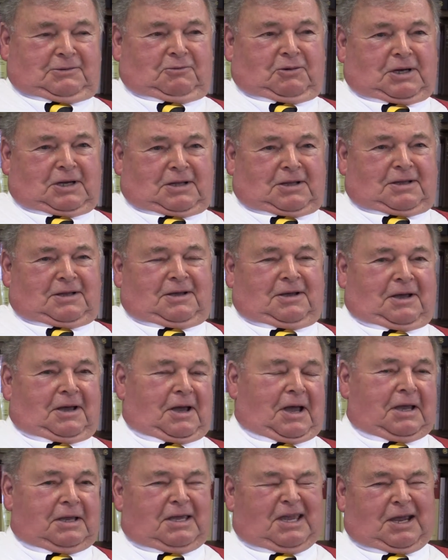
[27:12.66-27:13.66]
well,
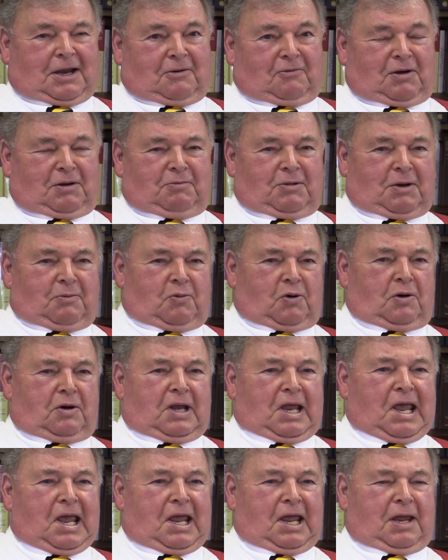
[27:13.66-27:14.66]
I can't remember
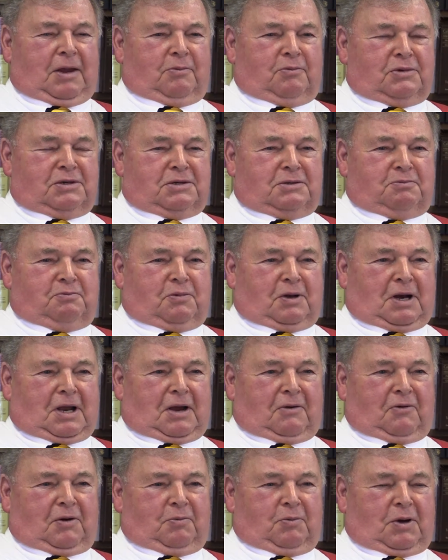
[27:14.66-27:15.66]
names, but I
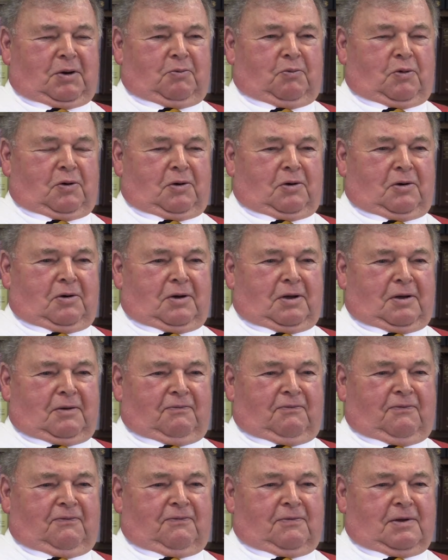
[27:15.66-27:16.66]
remember uh,
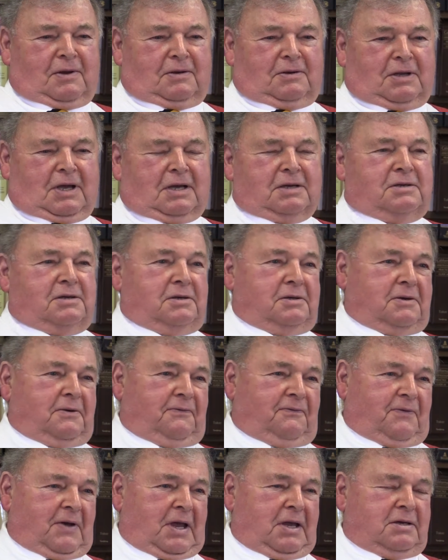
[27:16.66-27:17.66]
uh, dozens
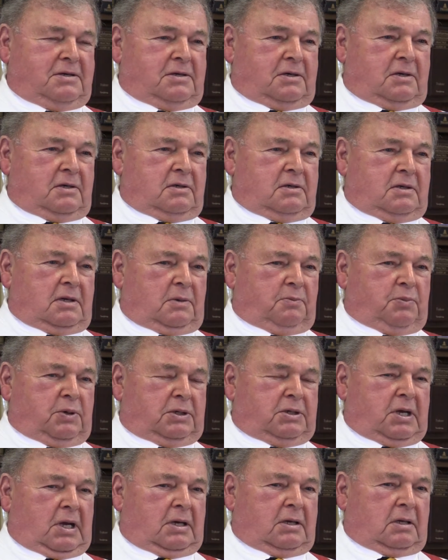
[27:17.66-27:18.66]
of faces, and
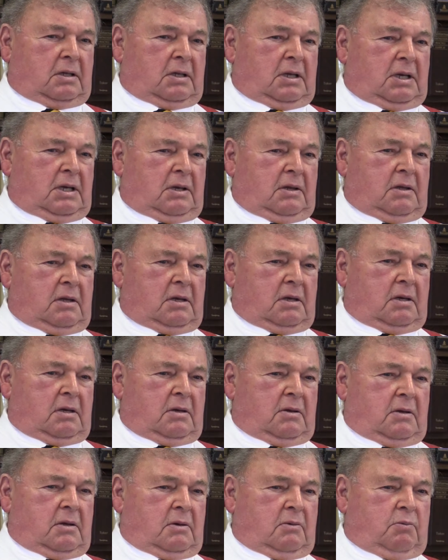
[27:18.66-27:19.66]
particularly
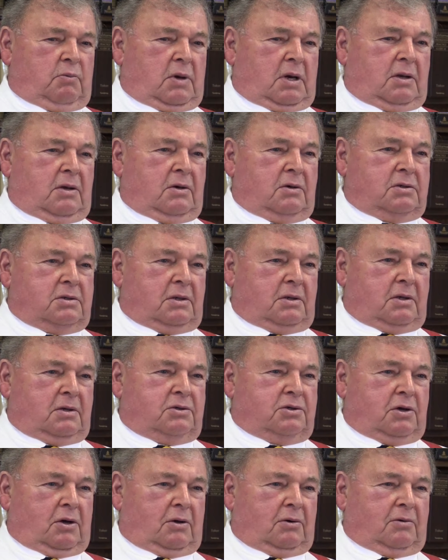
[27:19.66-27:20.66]
the, the mothers and the
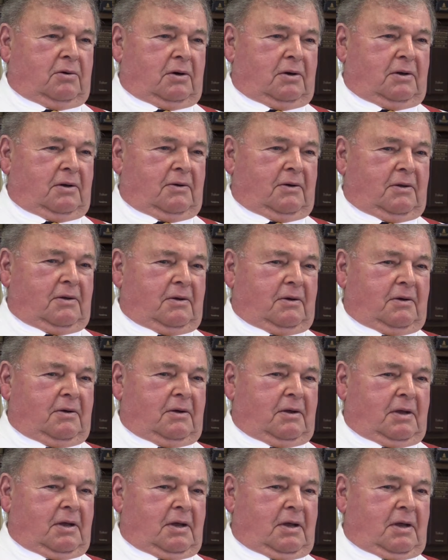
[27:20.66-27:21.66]
children. The,
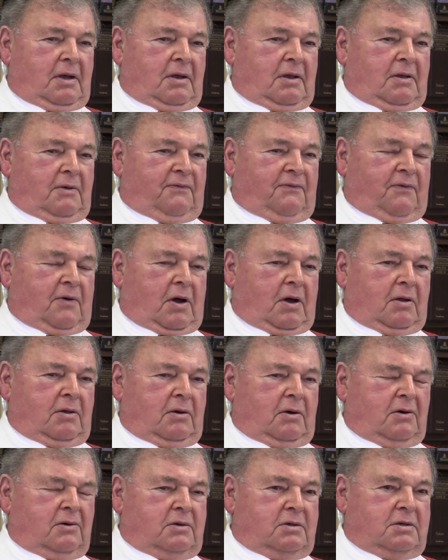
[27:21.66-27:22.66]
the, the
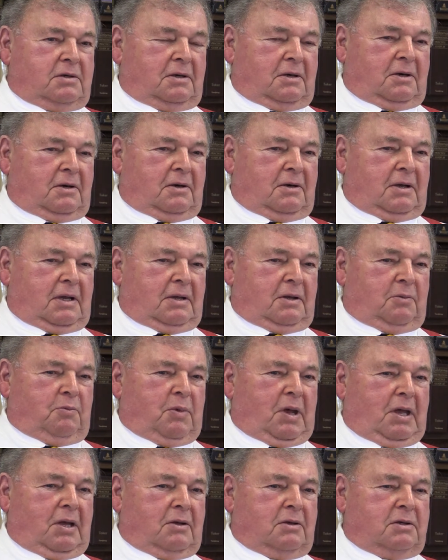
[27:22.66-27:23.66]
fathers uh, and the
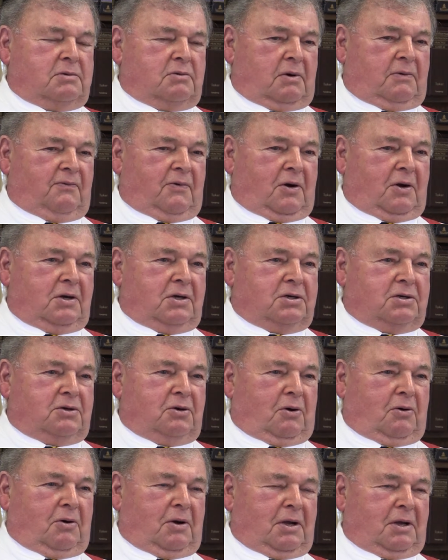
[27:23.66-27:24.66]
males were very
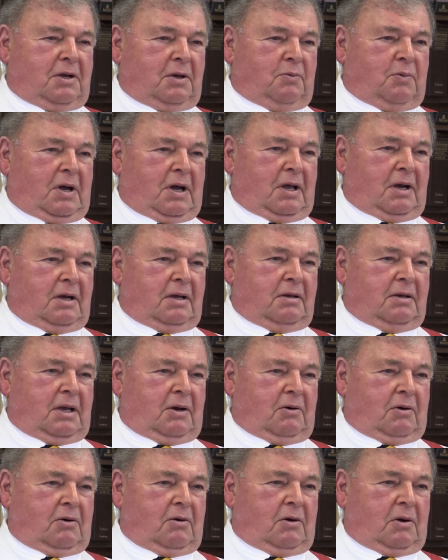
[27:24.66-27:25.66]
stoic about it. They
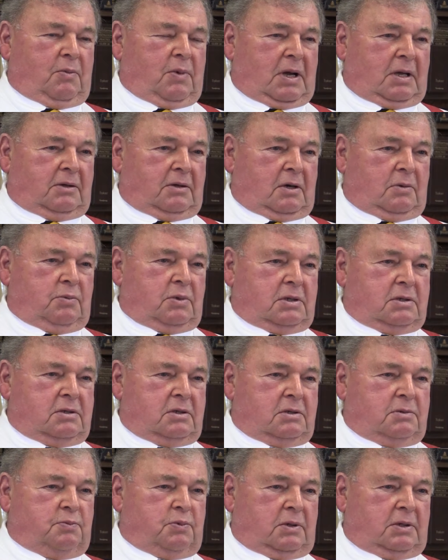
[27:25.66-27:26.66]
were going about their
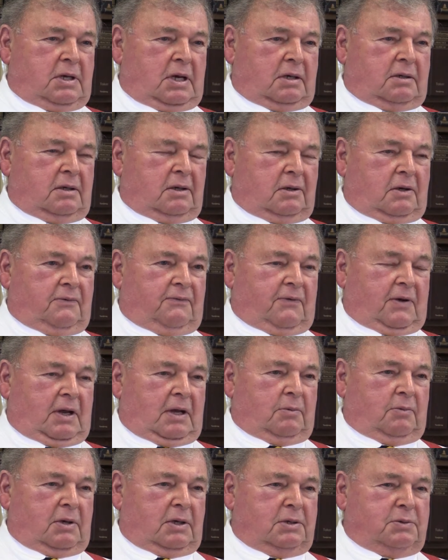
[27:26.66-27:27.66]
business, protecting their
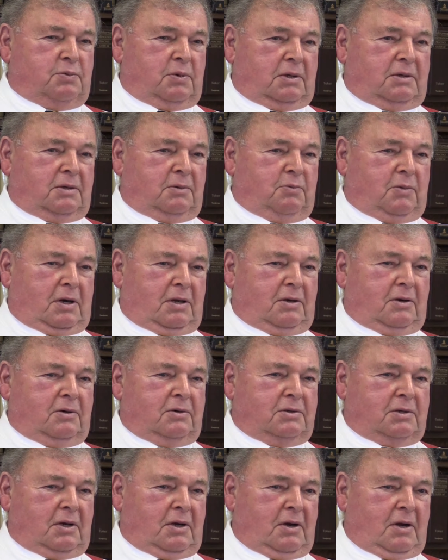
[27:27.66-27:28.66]
families, but the
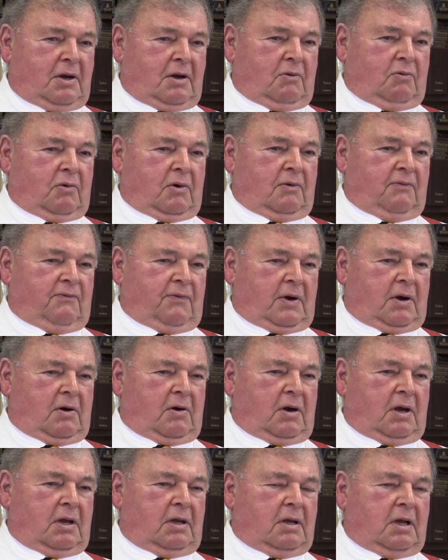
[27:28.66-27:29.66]
mothers were
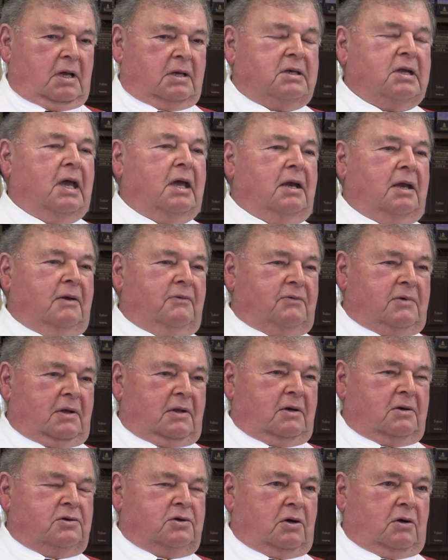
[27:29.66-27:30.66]
very attentive to
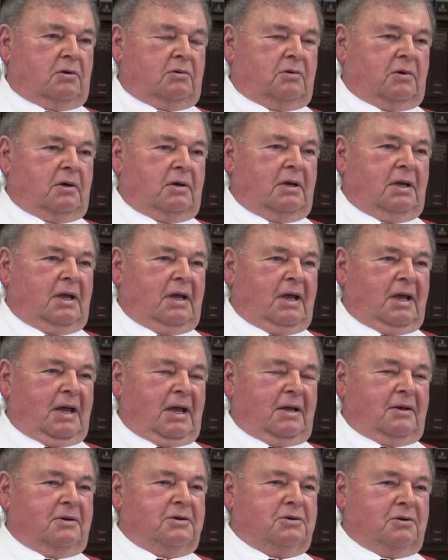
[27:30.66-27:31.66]
their children,
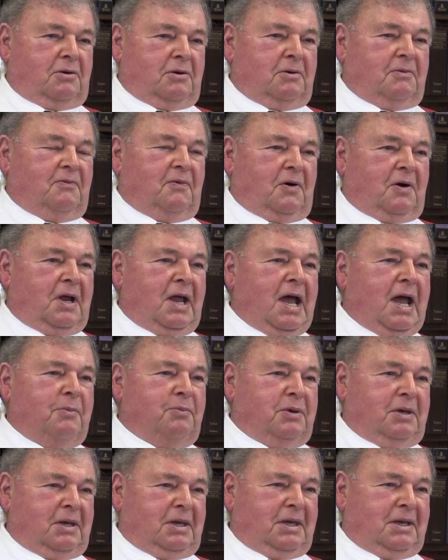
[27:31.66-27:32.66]
and the children were very
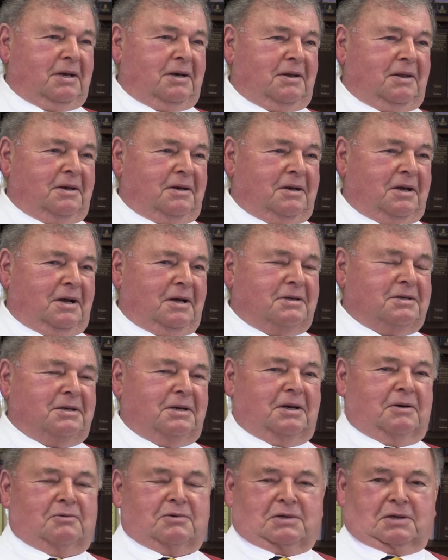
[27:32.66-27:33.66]
happy to get into the ducks,
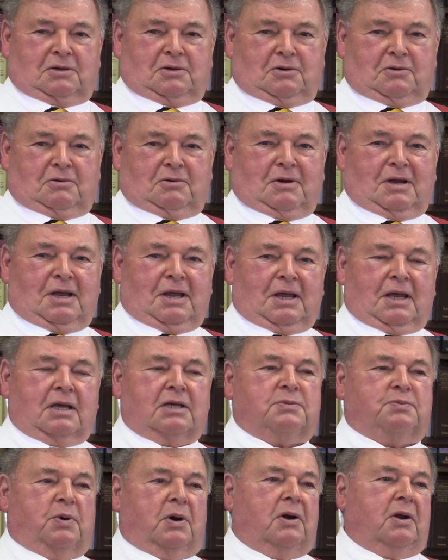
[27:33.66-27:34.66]
and it was a new
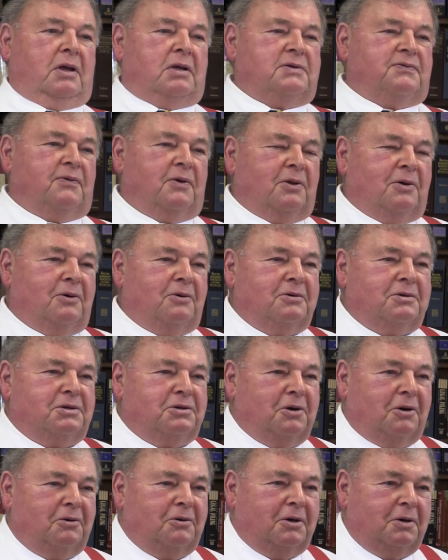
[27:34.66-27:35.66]
experience for those
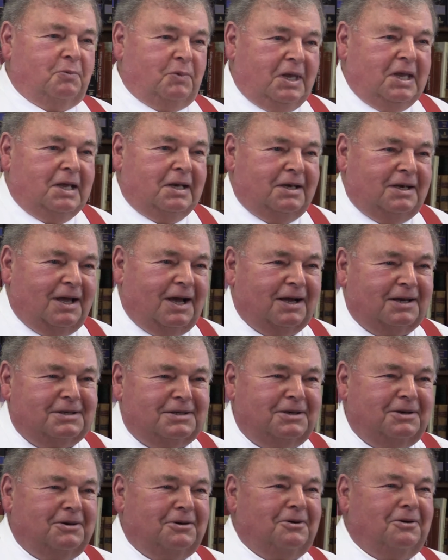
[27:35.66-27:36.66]
children to be in ducks,
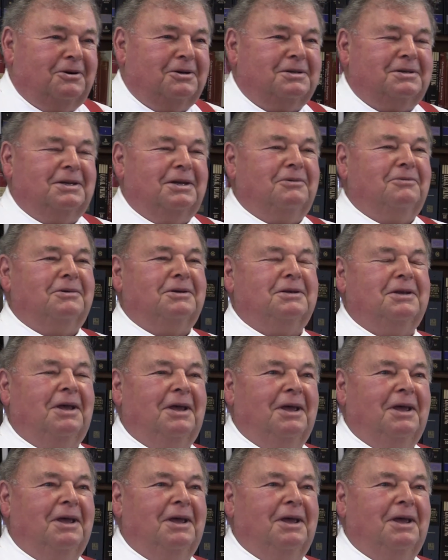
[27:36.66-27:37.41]
and of course it was